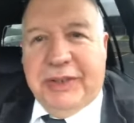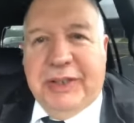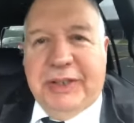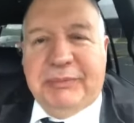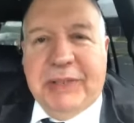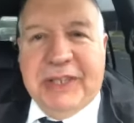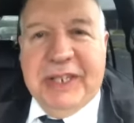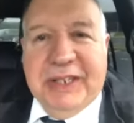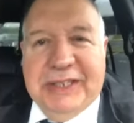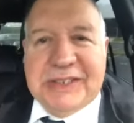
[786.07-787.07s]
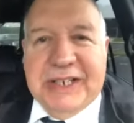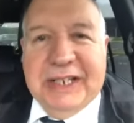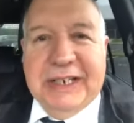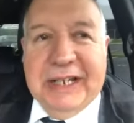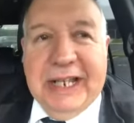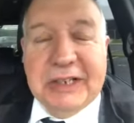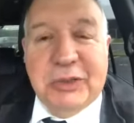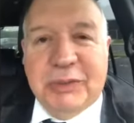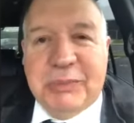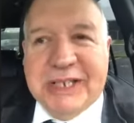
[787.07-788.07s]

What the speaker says: I think, as an ongoing